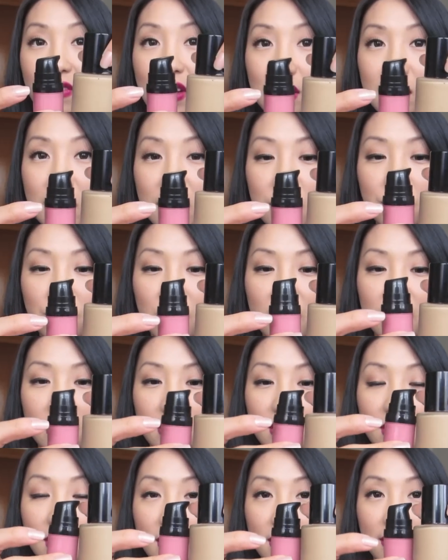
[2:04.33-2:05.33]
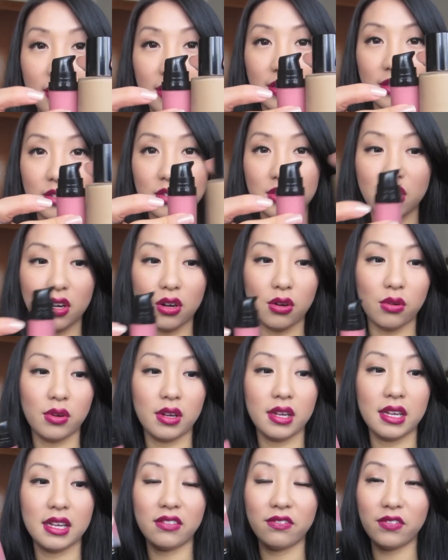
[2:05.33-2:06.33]
foundation. So,
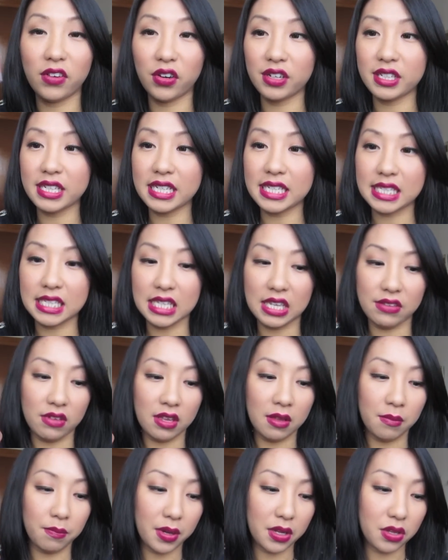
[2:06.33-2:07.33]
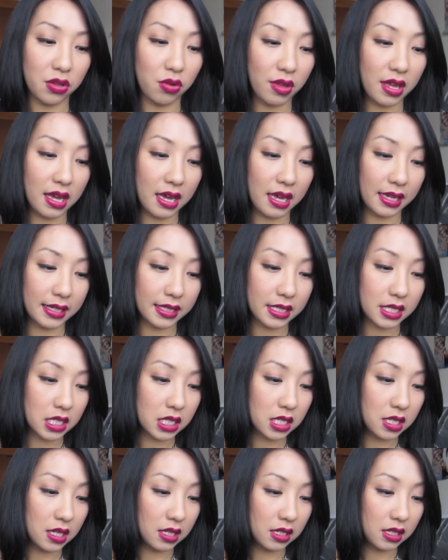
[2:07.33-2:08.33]
very deceiving, but you
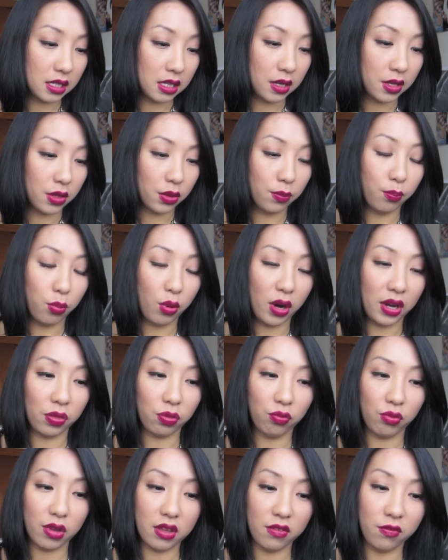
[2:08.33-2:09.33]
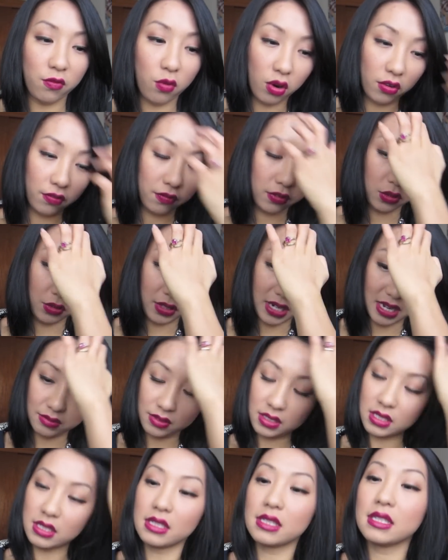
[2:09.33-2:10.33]
get 0.34 fluid
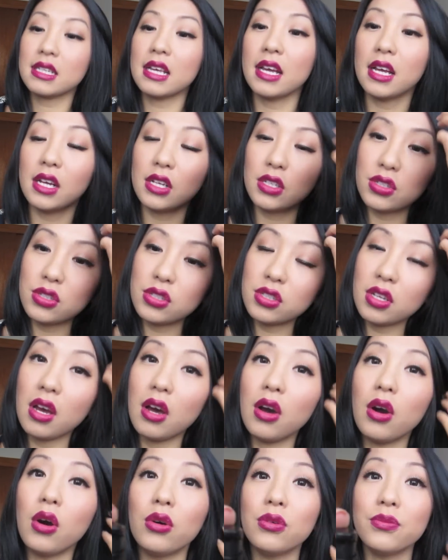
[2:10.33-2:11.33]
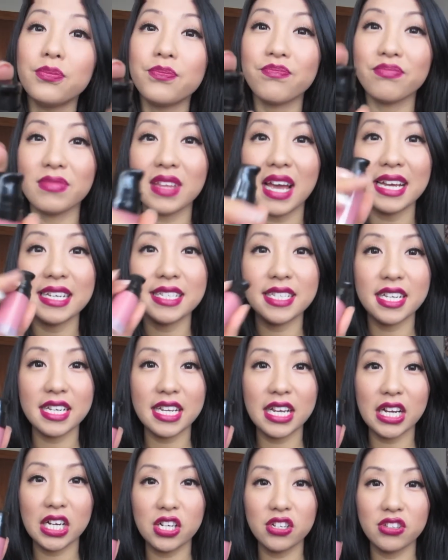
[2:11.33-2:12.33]
ounces. So, I did
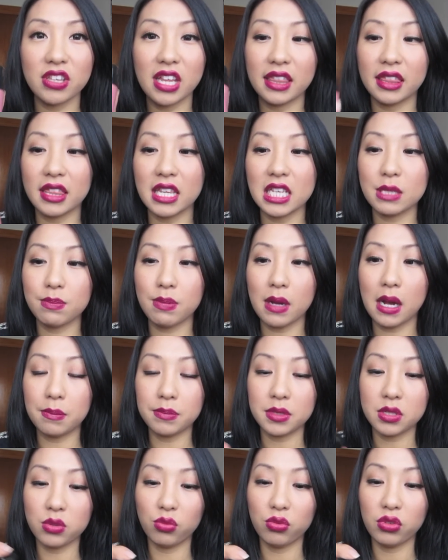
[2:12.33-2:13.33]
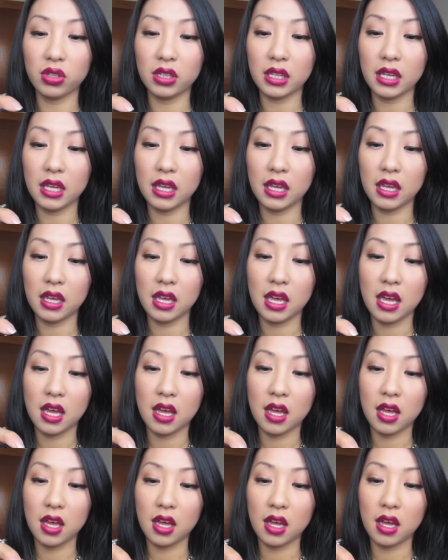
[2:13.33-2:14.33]
hear that this pumps really
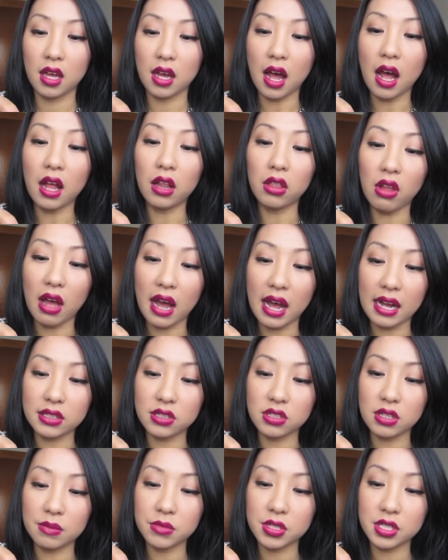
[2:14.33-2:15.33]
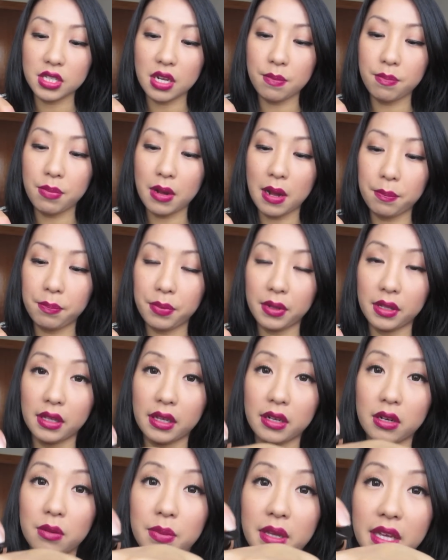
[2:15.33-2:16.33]
a lot, so I'm just going to pump a
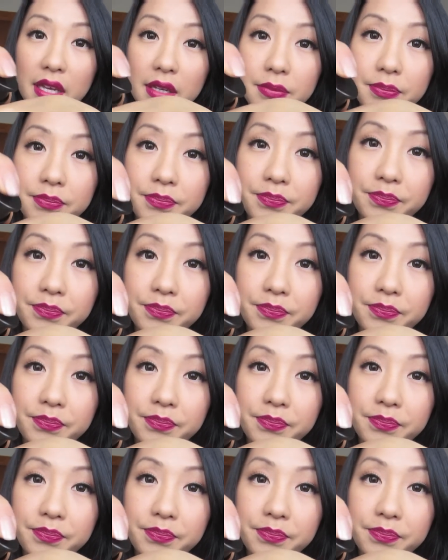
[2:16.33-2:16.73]
little bit.